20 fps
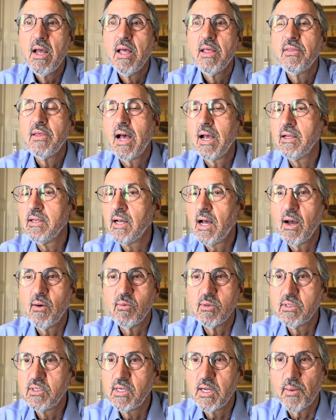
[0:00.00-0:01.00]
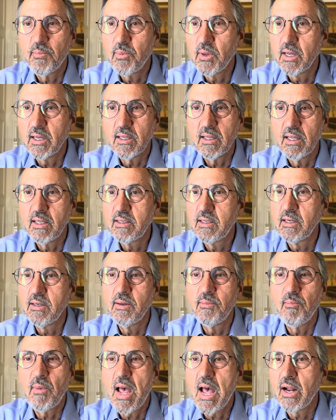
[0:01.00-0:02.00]
I was yipping. It
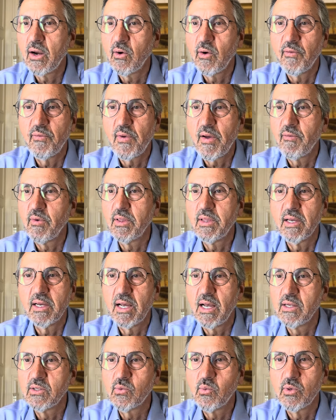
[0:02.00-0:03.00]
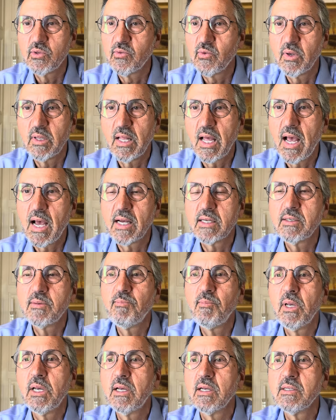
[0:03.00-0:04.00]
didn't matter if everything else was relaxed,
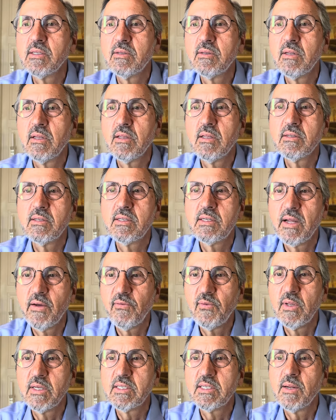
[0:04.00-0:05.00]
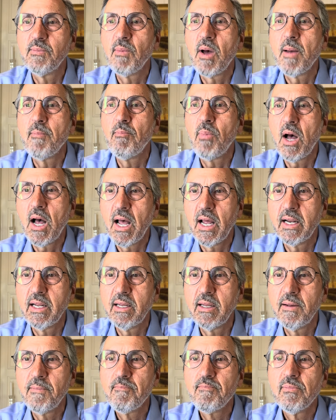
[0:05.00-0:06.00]
because the stiffness in my
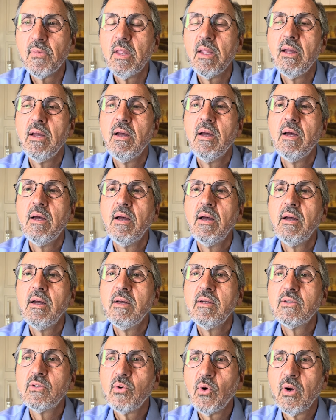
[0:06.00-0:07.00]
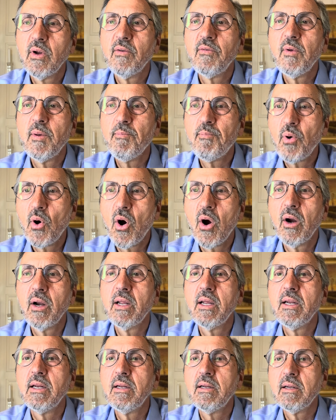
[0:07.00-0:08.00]
body sort of
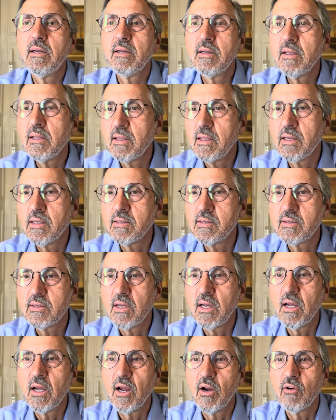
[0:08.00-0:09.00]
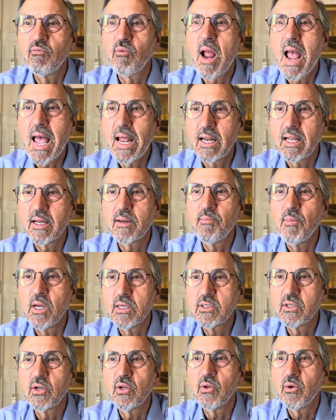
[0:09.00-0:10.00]
imparted this erratic
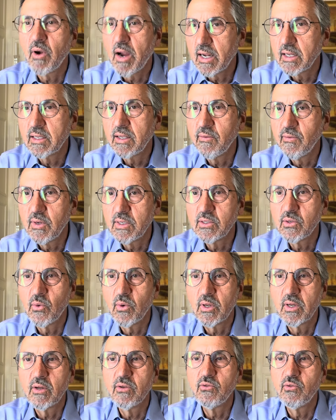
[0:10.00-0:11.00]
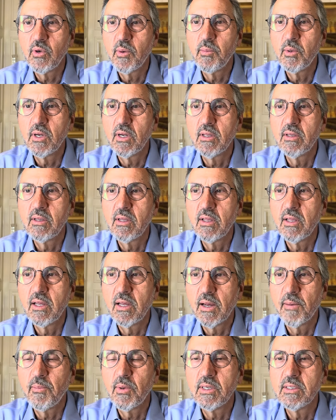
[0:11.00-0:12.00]
muscular activity, so it contributed to the
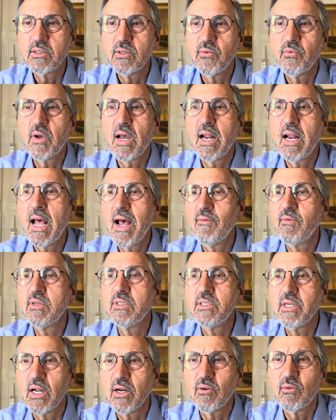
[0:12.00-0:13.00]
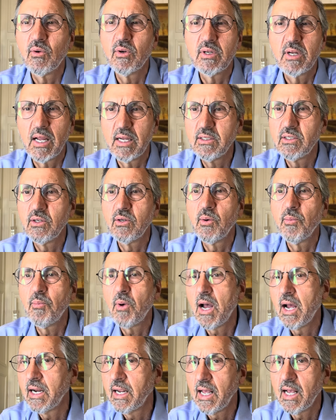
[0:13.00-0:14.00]
yipping. So you've got to have a gentle rotation. Your
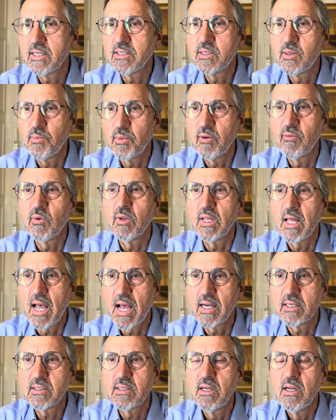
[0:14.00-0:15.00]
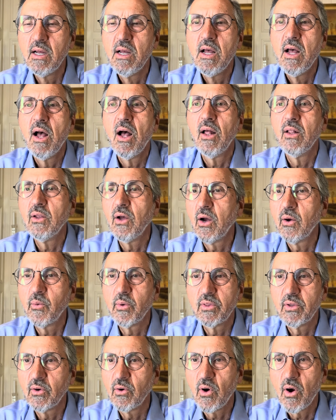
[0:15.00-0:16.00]
body has to be relaxed along
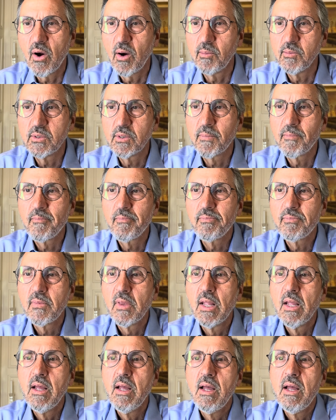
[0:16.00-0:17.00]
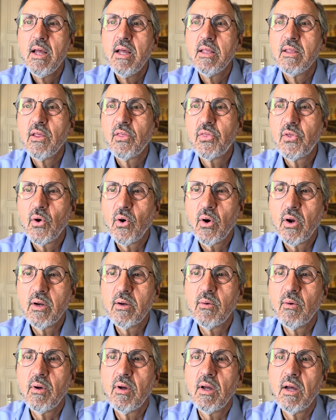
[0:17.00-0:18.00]
with your arms. The
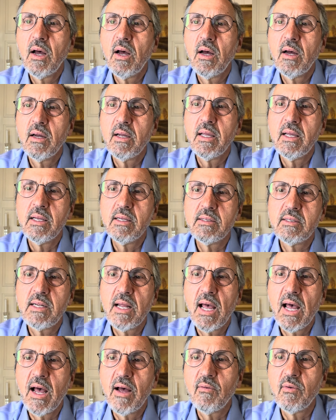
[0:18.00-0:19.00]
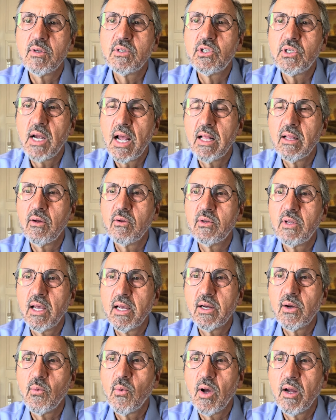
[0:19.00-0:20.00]
third is to have a shallow
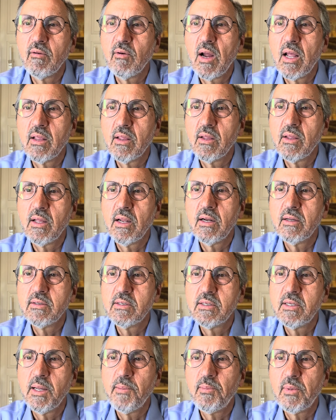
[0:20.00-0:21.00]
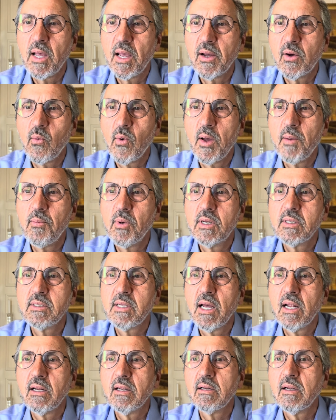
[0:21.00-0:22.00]
takeaway rather than a steep takeaway, because
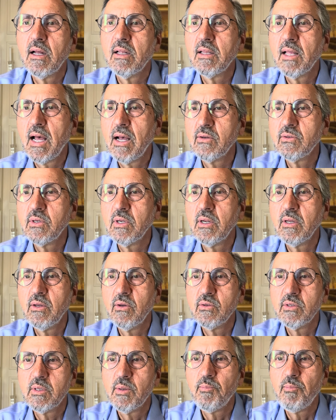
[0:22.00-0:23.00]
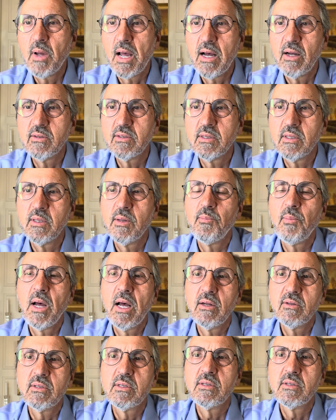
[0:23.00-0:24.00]
that allows you to use the bounce, and the
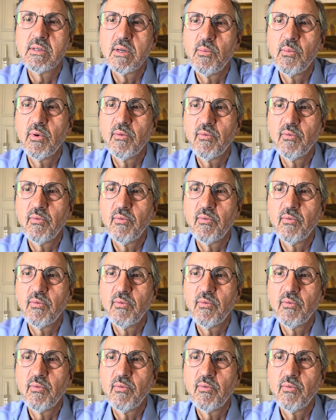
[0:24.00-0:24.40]
bounce is somewhat